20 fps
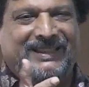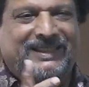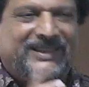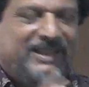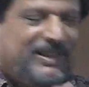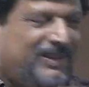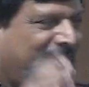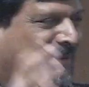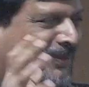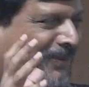
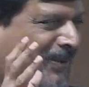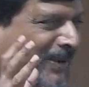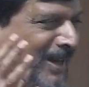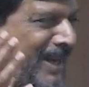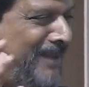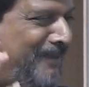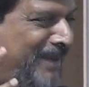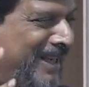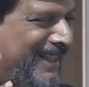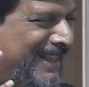She doesn't
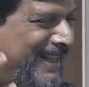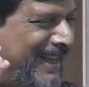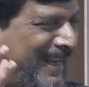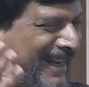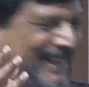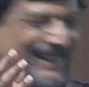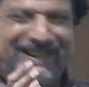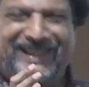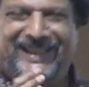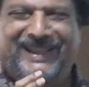frame it
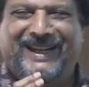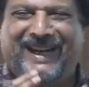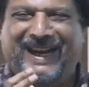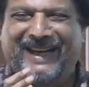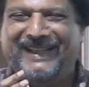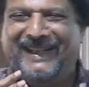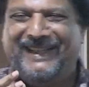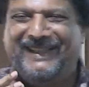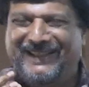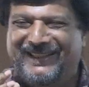as
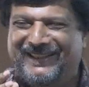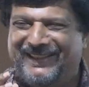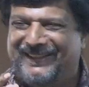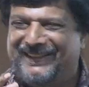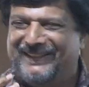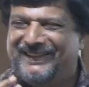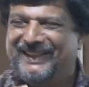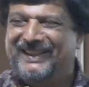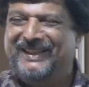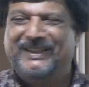identity
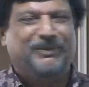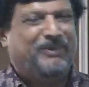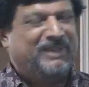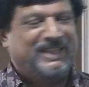research,